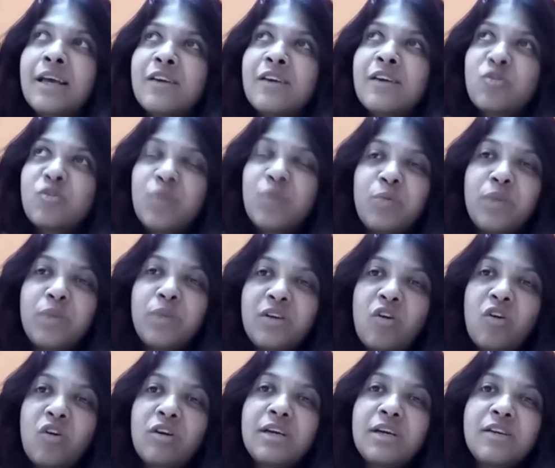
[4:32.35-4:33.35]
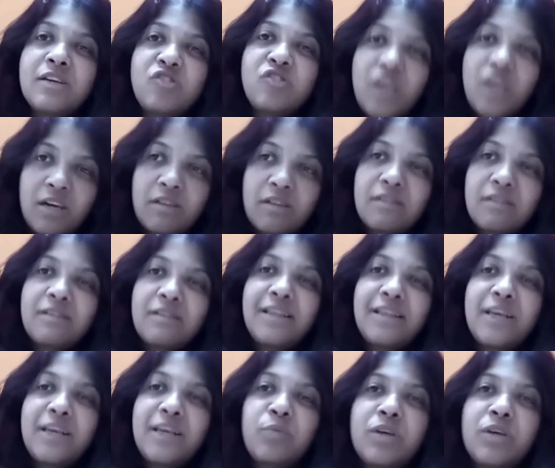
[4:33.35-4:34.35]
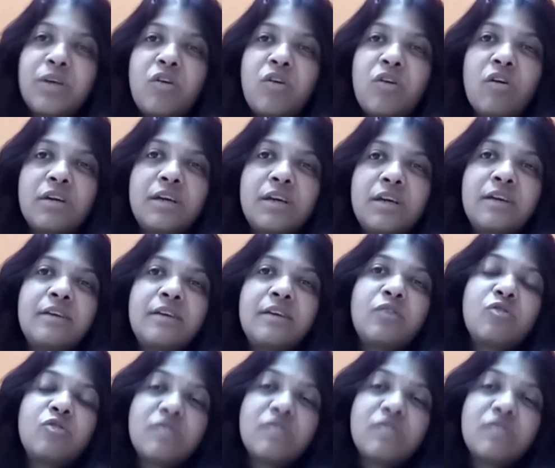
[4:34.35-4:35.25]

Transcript: So when we're talking gender, then we're talking,